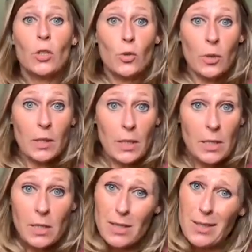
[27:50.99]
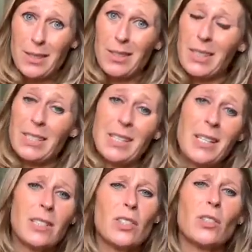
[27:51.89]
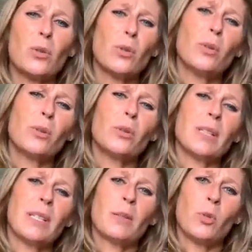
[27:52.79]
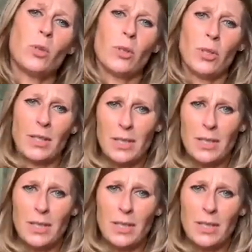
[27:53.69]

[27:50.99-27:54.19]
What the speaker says: JOYLYN, it's not so cool anymore.